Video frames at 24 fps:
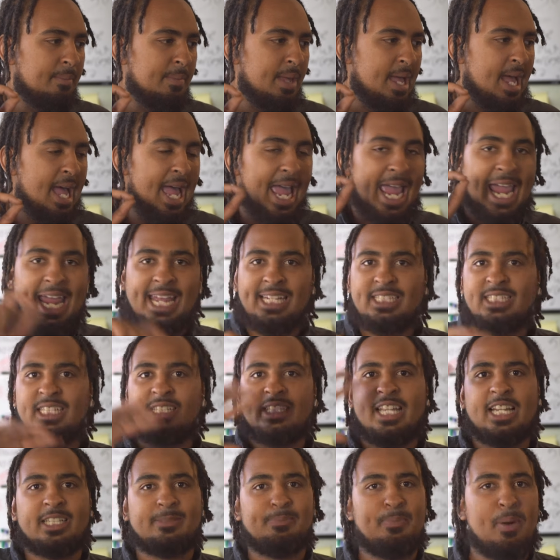a agent
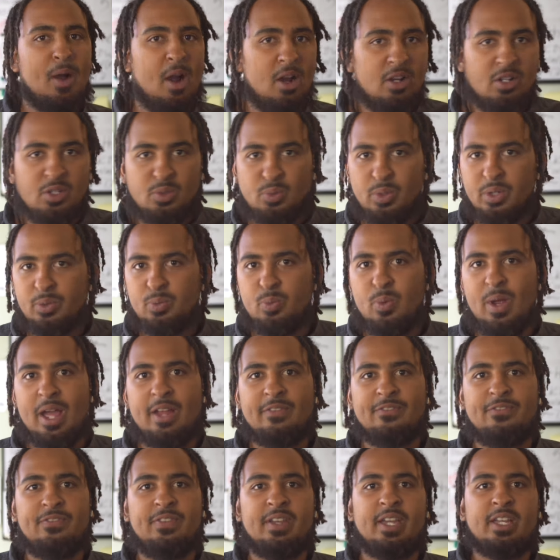that's partnered with
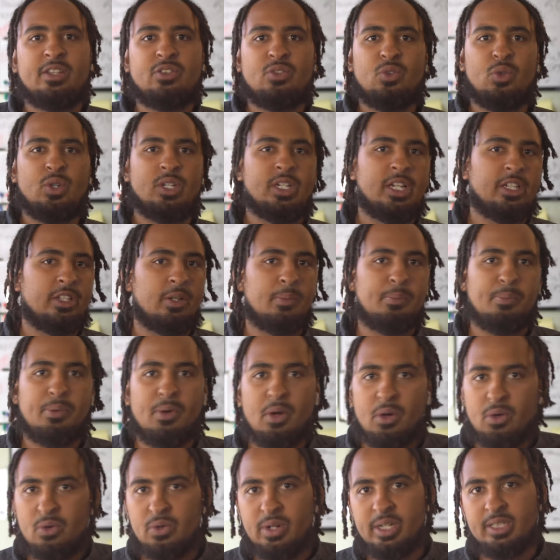Redfin through another
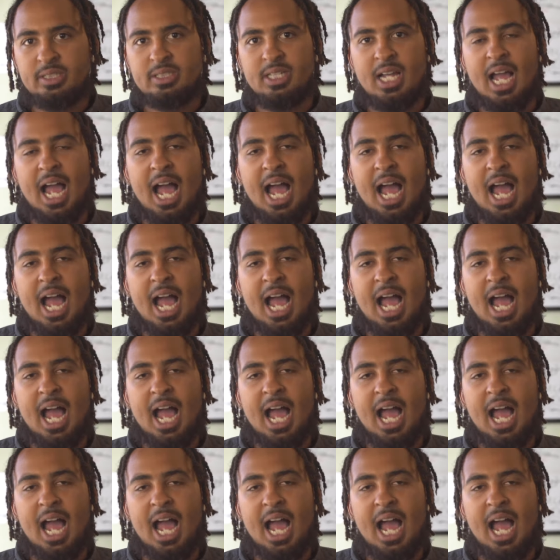brokerage.